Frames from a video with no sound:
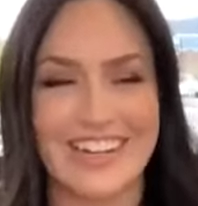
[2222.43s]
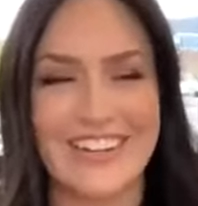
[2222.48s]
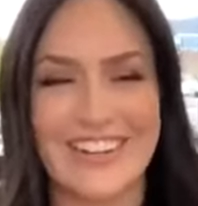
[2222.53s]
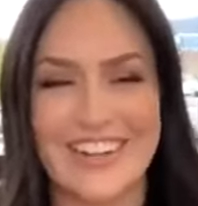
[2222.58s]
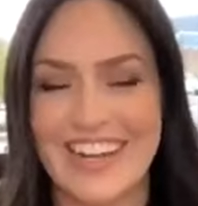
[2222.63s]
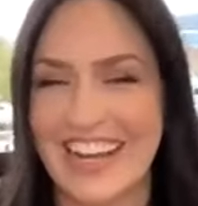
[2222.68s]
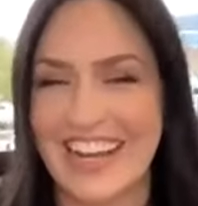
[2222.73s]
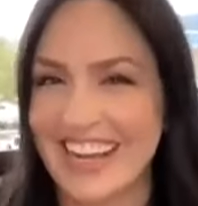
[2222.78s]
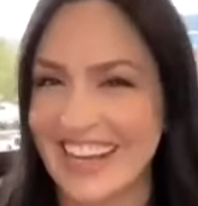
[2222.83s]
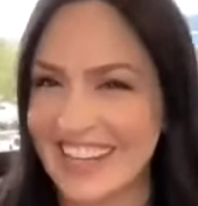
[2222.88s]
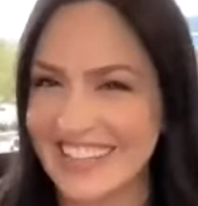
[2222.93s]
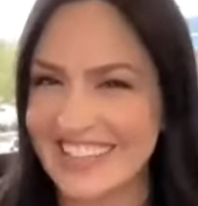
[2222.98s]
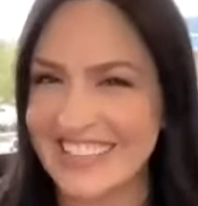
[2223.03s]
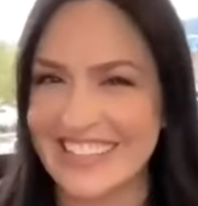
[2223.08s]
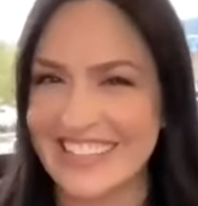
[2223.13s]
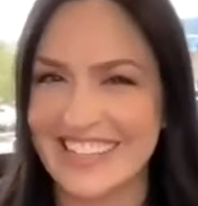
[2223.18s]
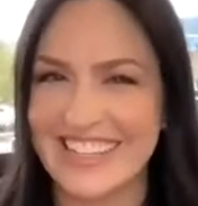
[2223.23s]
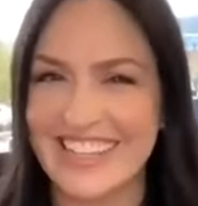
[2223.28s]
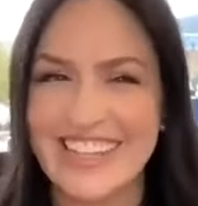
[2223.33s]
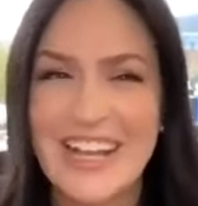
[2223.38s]
Okay.
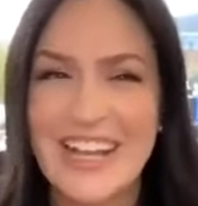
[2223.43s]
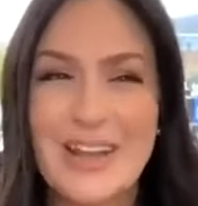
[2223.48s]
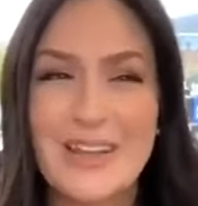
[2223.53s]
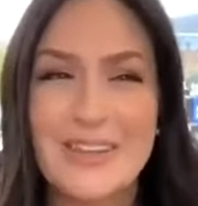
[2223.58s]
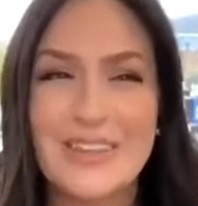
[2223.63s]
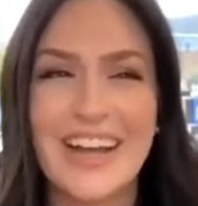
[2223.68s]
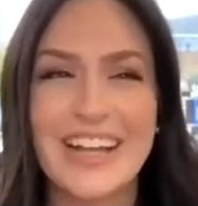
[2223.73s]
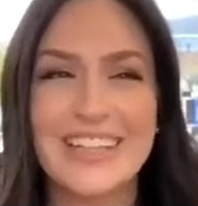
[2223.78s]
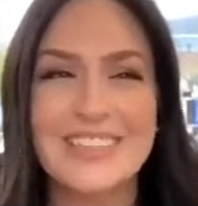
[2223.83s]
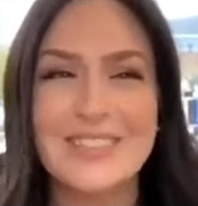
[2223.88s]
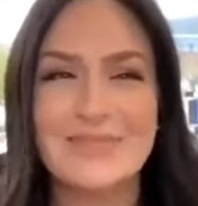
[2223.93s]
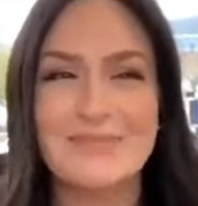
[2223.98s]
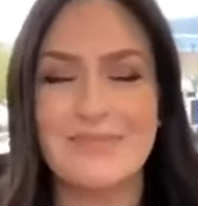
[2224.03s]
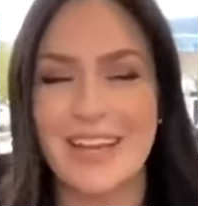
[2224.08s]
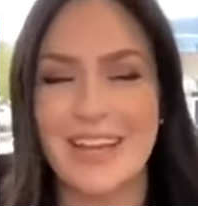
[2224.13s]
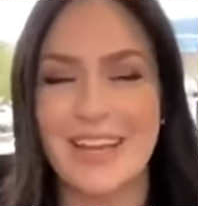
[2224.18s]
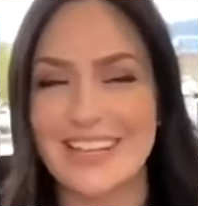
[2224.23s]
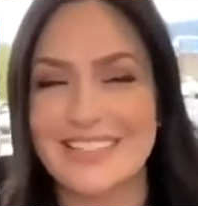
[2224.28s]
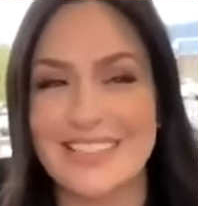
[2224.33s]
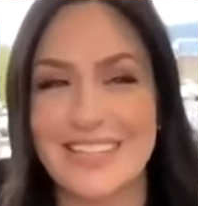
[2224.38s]
That's
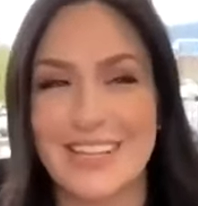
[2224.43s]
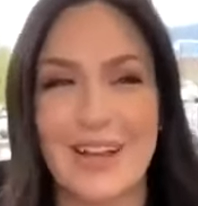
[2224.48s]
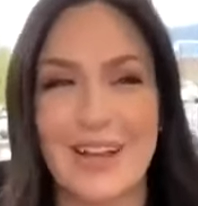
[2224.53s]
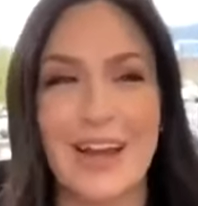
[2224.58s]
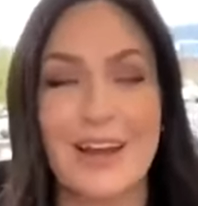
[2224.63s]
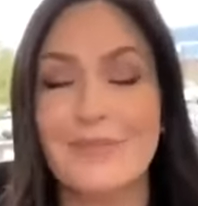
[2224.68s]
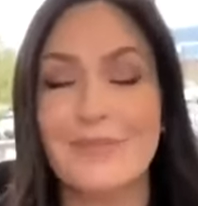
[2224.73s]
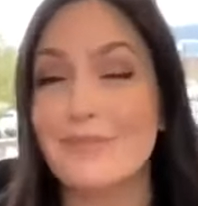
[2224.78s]
amazing.